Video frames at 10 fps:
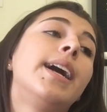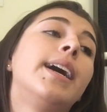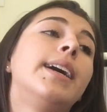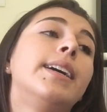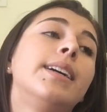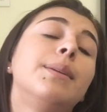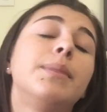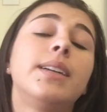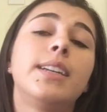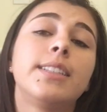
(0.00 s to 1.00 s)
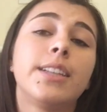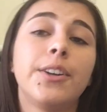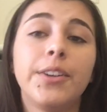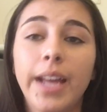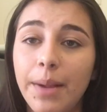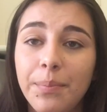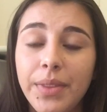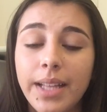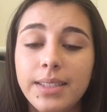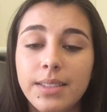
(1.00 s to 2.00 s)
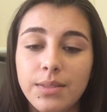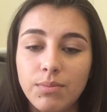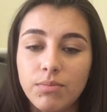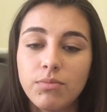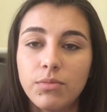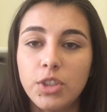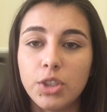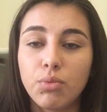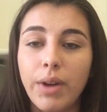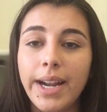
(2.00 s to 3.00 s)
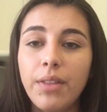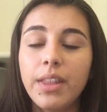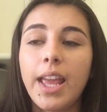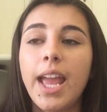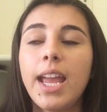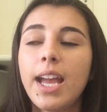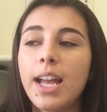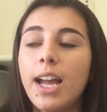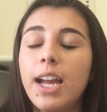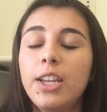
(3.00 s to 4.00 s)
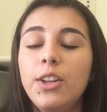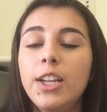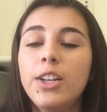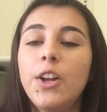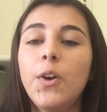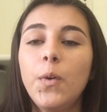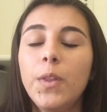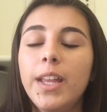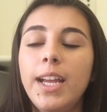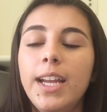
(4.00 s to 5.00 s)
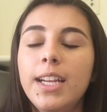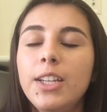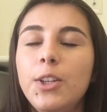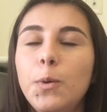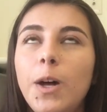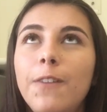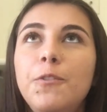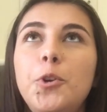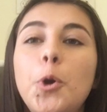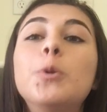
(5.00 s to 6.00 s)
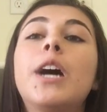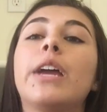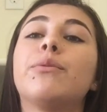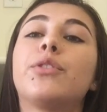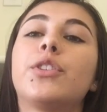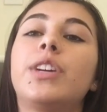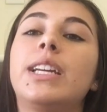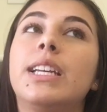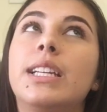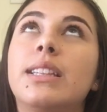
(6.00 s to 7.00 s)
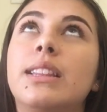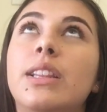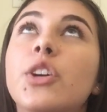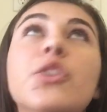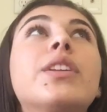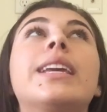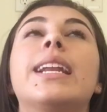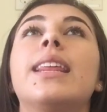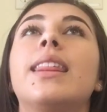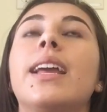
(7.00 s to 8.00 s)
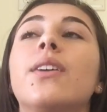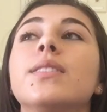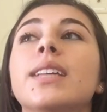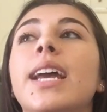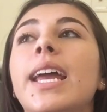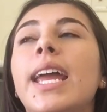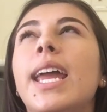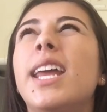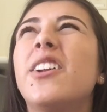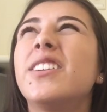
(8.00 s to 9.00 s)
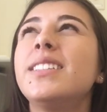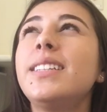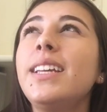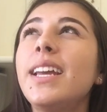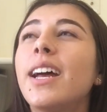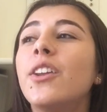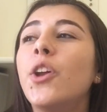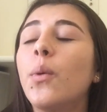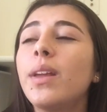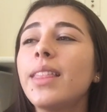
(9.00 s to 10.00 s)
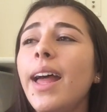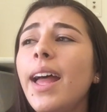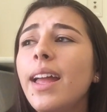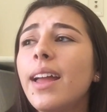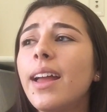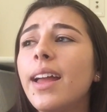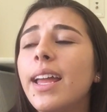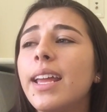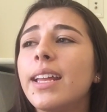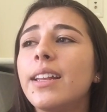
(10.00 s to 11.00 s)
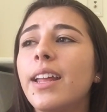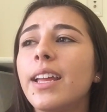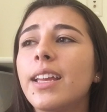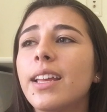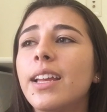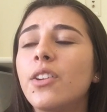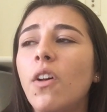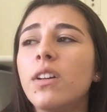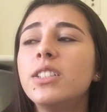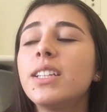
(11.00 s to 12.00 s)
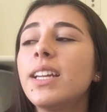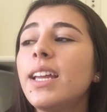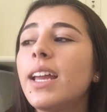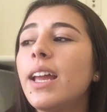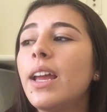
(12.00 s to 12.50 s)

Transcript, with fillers: um, so yeah that's just right out the gate you need to know that you will have no time for like literally anything else. And honestly, knowing that and like acknowledging it